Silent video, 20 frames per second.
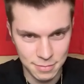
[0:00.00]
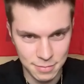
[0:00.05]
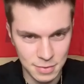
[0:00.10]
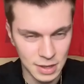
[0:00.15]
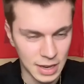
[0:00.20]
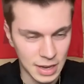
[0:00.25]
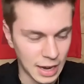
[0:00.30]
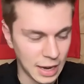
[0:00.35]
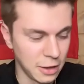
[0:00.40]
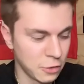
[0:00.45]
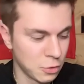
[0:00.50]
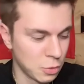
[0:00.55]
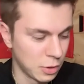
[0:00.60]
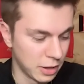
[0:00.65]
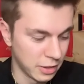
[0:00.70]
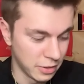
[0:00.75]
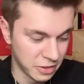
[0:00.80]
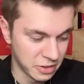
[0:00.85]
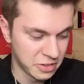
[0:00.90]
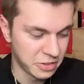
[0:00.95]
the Canes
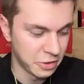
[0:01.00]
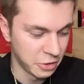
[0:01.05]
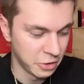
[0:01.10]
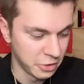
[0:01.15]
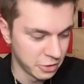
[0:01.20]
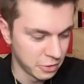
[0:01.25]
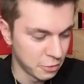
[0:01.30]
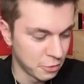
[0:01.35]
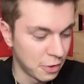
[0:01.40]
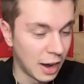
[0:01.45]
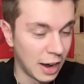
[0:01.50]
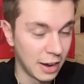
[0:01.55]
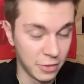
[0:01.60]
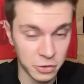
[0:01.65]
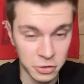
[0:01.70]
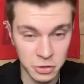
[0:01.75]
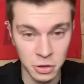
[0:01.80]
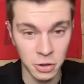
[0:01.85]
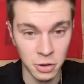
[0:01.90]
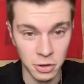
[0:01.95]
winning the series in five.
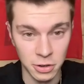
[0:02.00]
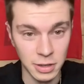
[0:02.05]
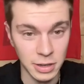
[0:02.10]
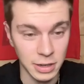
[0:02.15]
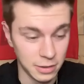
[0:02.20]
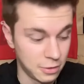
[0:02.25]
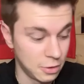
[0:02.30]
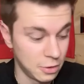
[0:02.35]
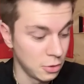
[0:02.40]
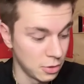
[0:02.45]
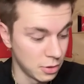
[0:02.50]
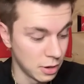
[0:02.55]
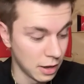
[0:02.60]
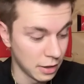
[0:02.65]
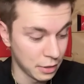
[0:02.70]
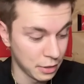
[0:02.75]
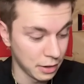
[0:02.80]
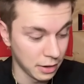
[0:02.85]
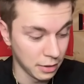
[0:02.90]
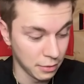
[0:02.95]
It's currently two
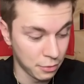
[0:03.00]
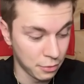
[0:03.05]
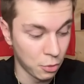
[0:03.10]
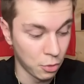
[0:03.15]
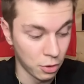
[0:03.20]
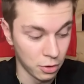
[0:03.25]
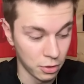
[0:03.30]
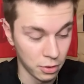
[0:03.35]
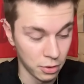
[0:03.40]
nothing for